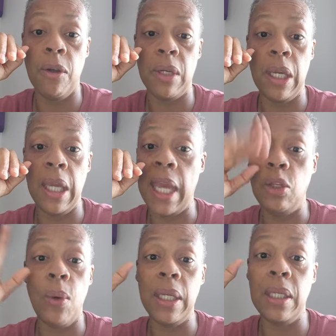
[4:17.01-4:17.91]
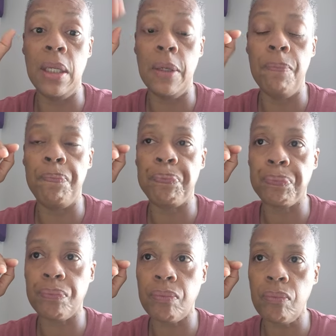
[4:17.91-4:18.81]
Okay, had no idea
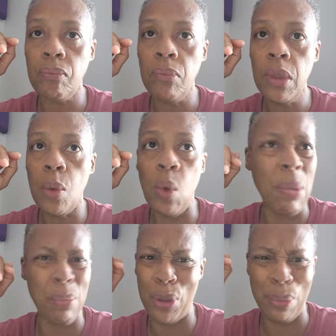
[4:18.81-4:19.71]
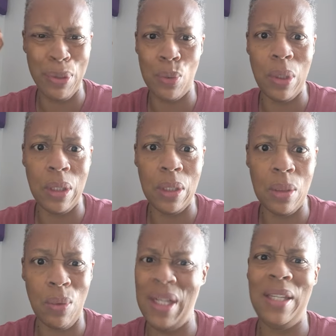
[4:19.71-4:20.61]
what my purpose
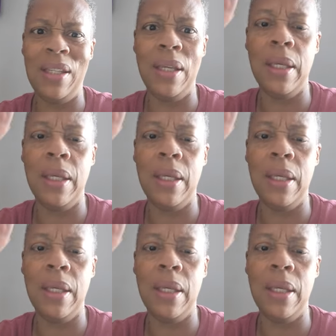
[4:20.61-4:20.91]
was. What?